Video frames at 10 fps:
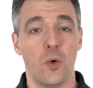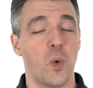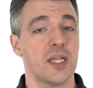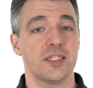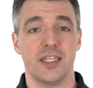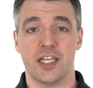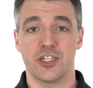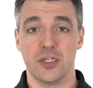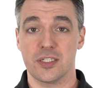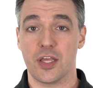weighs in at
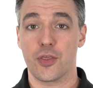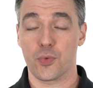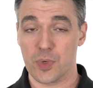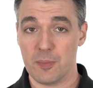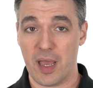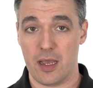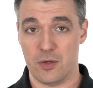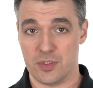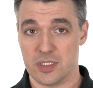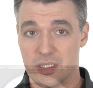just 3
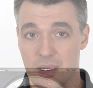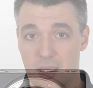pounds,